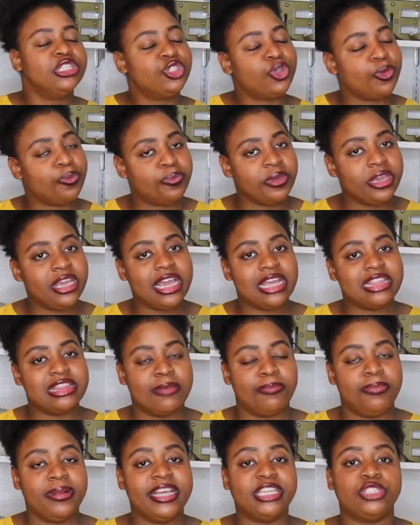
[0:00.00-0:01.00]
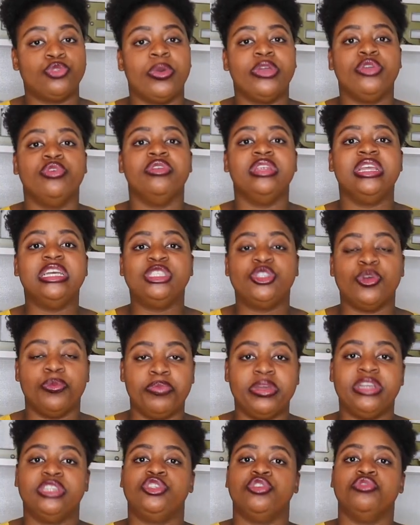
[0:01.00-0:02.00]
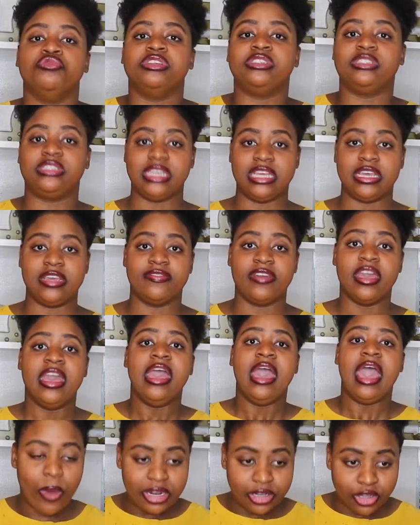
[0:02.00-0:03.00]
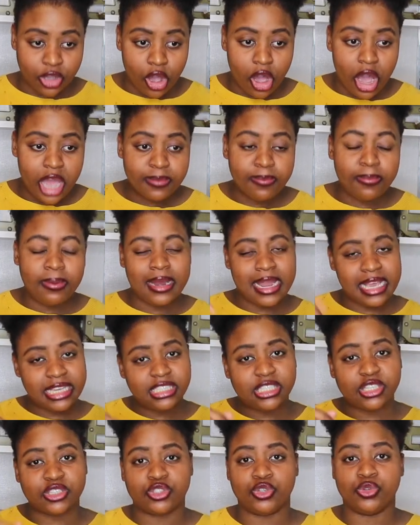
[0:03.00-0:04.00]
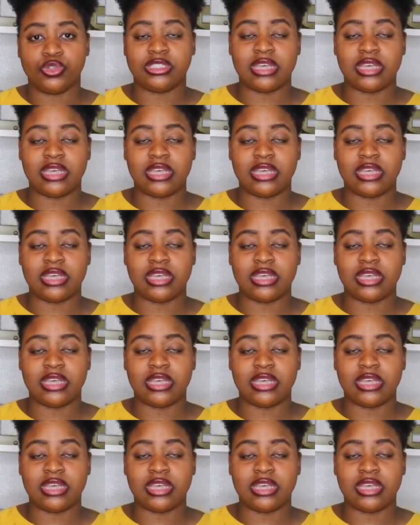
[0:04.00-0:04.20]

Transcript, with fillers: to be in the place where you need to be to receive. When God places you